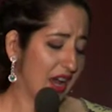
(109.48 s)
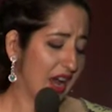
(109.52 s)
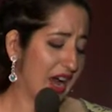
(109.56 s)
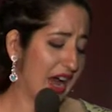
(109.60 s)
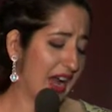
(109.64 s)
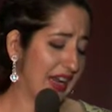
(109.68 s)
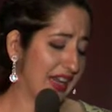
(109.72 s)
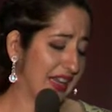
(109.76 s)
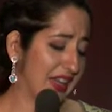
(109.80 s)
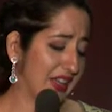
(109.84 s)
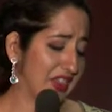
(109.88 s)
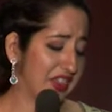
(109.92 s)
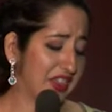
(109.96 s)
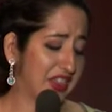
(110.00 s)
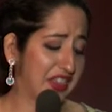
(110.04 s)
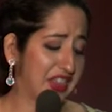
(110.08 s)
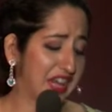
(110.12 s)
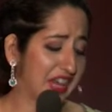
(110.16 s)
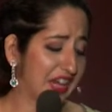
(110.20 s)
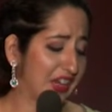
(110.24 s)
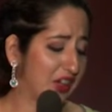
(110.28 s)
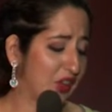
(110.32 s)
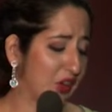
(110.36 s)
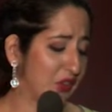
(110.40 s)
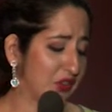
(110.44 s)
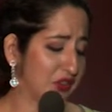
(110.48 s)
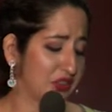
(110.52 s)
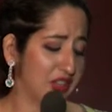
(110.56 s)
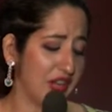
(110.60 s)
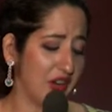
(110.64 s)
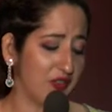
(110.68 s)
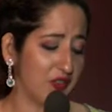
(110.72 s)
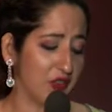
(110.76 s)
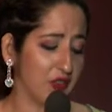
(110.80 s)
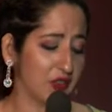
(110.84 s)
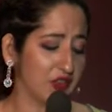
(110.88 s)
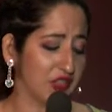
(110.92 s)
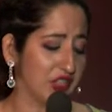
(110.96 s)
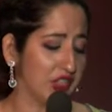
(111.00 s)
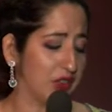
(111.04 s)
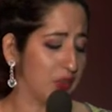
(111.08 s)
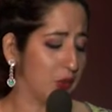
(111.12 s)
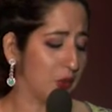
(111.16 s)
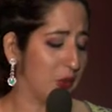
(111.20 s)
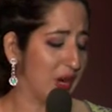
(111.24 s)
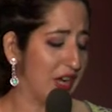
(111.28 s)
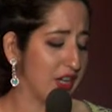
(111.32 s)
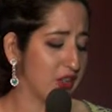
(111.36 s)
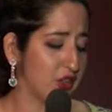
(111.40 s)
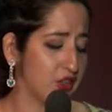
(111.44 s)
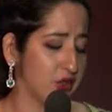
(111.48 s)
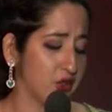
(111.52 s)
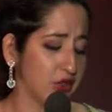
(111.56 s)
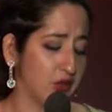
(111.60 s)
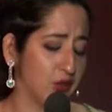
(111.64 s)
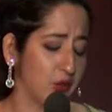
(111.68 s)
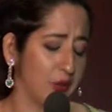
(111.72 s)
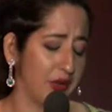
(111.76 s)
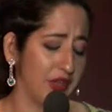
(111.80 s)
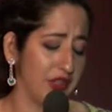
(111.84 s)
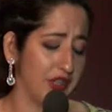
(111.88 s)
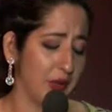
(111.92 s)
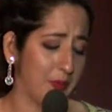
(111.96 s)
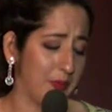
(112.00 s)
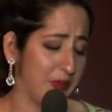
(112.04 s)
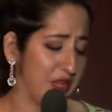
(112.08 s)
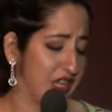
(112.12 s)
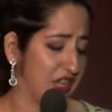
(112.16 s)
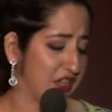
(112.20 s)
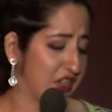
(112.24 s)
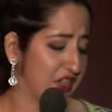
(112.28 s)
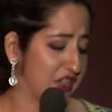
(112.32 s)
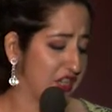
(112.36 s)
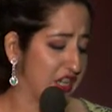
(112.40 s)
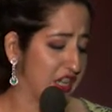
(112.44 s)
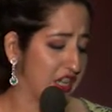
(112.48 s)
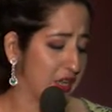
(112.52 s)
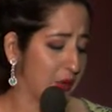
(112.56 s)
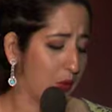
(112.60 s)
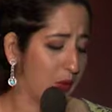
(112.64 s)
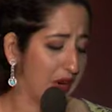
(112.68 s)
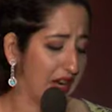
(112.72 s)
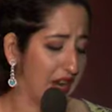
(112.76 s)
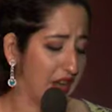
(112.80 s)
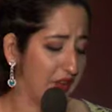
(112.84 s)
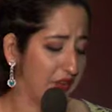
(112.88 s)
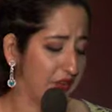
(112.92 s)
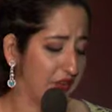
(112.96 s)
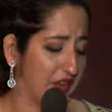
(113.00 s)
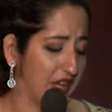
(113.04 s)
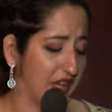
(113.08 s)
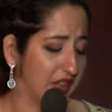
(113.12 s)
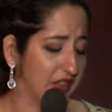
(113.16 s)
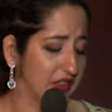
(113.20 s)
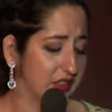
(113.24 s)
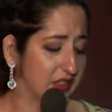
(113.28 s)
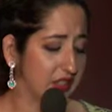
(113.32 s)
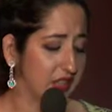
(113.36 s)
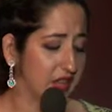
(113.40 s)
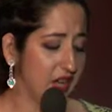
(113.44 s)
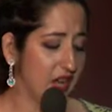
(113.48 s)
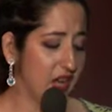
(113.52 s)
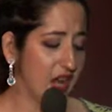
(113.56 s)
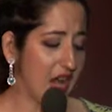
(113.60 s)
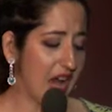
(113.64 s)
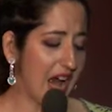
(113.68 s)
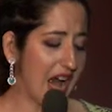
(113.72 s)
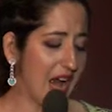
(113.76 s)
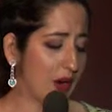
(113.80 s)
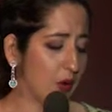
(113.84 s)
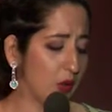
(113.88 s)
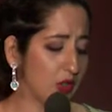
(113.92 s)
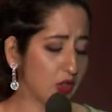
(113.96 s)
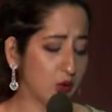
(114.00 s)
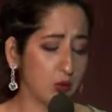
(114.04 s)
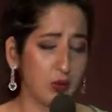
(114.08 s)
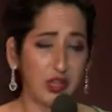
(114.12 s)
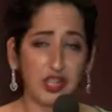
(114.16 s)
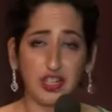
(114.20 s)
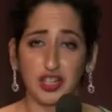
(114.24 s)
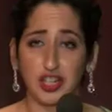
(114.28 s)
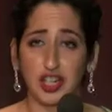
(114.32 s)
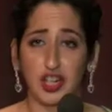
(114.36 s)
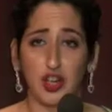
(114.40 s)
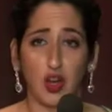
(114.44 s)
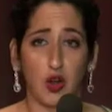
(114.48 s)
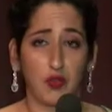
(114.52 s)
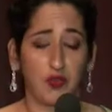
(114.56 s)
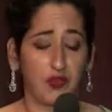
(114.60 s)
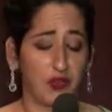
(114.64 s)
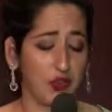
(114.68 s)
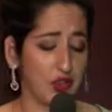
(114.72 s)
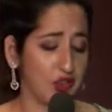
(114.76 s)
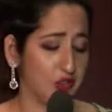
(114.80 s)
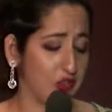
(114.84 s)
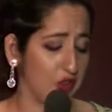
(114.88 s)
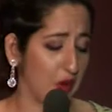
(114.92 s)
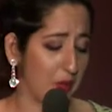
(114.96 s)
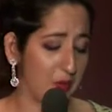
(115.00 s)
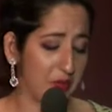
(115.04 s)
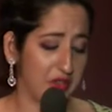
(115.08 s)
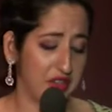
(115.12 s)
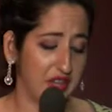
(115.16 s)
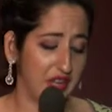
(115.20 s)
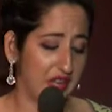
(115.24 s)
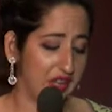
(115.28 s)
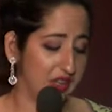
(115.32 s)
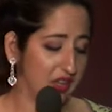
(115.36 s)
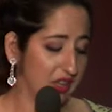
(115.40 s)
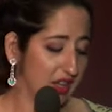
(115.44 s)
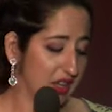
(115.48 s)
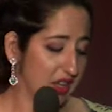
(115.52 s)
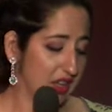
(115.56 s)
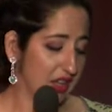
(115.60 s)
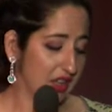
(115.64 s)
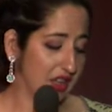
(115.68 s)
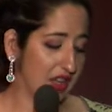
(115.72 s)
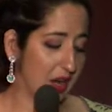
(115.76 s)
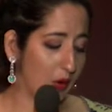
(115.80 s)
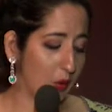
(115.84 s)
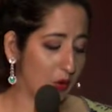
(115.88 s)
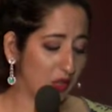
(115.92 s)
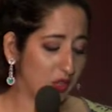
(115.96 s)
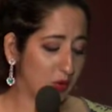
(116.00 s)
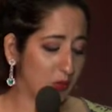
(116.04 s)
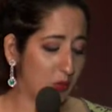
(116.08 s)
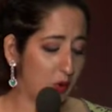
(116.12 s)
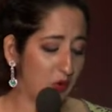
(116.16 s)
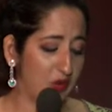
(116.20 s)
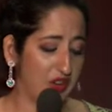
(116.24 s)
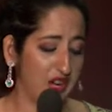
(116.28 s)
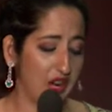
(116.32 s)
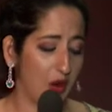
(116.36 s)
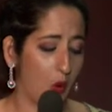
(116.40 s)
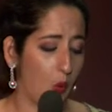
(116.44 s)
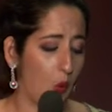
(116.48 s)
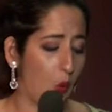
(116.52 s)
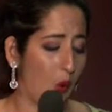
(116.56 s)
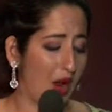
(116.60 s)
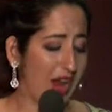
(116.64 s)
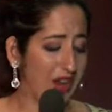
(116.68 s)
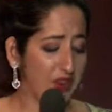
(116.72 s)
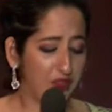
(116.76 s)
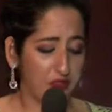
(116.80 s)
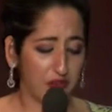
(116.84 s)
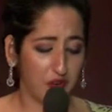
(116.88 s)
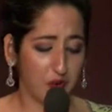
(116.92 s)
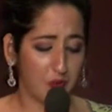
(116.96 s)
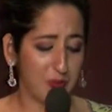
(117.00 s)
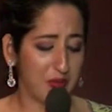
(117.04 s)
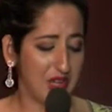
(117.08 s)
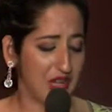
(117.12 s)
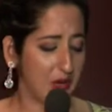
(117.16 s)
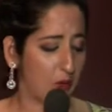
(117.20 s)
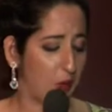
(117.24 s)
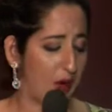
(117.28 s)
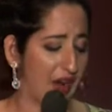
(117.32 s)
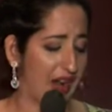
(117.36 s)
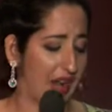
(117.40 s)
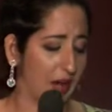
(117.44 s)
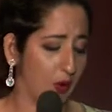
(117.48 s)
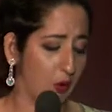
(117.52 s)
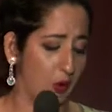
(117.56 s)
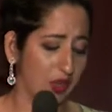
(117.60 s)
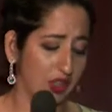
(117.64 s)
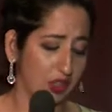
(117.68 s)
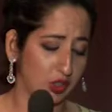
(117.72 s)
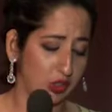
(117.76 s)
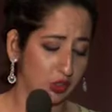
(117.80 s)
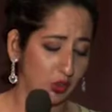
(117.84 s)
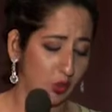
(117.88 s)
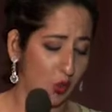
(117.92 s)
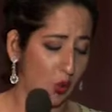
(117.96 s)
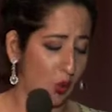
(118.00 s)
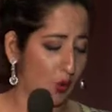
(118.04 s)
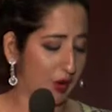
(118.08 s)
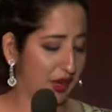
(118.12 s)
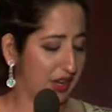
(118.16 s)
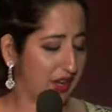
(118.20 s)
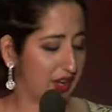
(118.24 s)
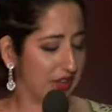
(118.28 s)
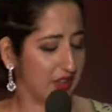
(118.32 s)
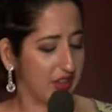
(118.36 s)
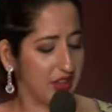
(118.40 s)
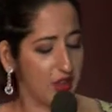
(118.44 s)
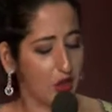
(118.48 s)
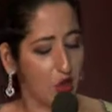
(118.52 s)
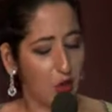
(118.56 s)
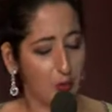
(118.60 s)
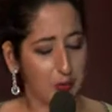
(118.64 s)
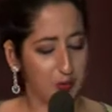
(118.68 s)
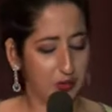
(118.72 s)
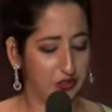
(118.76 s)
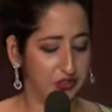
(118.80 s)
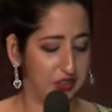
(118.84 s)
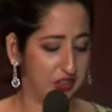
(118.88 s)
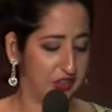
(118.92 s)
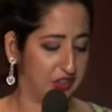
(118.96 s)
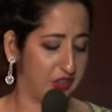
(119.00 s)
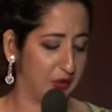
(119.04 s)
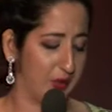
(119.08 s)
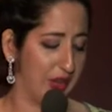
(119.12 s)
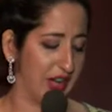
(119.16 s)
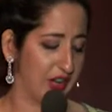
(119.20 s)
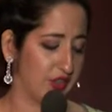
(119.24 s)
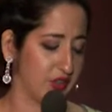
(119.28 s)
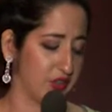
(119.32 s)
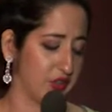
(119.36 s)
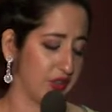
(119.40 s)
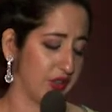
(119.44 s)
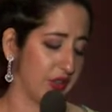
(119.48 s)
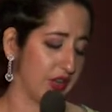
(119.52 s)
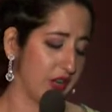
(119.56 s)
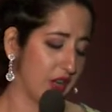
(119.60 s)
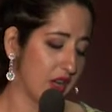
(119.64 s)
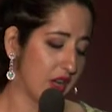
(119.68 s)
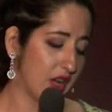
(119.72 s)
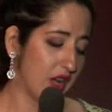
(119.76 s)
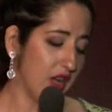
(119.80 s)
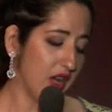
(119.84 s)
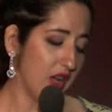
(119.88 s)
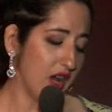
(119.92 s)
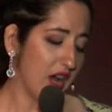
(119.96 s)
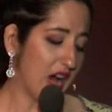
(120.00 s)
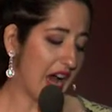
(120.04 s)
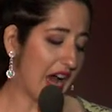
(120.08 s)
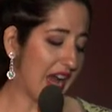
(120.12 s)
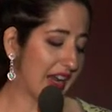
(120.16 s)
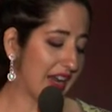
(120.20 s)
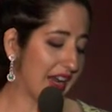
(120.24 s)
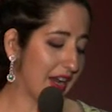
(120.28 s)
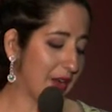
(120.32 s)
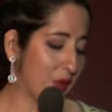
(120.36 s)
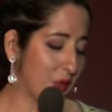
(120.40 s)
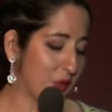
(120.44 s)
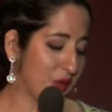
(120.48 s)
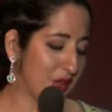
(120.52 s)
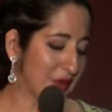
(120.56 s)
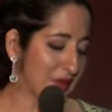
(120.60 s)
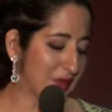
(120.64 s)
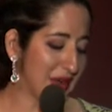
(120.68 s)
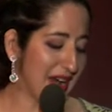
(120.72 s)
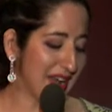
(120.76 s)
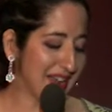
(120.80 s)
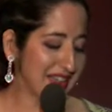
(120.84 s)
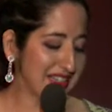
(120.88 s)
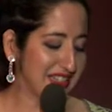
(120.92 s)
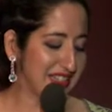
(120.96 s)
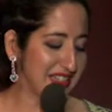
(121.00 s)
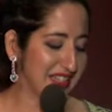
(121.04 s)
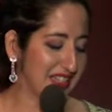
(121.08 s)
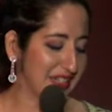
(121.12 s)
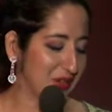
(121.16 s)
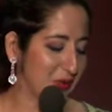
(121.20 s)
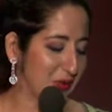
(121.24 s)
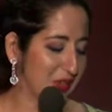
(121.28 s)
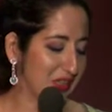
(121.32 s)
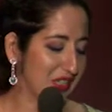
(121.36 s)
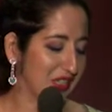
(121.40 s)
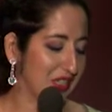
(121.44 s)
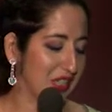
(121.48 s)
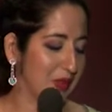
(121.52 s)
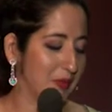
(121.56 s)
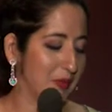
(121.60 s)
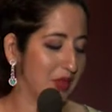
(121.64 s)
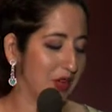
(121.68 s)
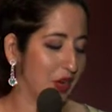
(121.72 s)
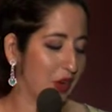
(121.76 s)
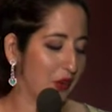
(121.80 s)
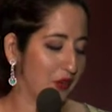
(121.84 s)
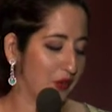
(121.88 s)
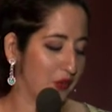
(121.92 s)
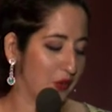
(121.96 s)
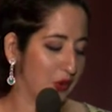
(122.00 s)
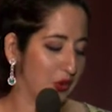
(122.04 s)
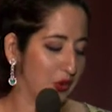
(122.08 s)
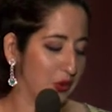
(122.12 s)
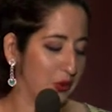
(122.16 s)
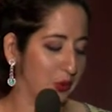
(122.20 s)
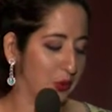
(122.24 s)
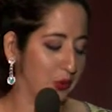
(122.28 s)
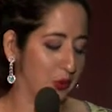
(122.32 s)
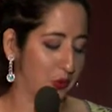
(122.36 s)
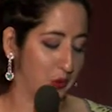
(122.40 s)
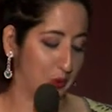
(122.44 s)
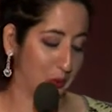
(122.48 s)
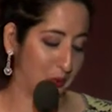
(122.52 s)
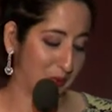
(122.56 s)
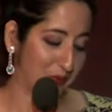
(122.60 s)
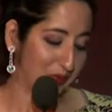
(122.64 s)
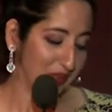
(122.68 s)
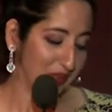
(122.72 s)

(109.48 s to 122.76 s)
I can think of several situations during the PhD when I felt I was reaching up for something that was moving away from me while I was going in the opposite direction. And I would imagine it was similar for you too.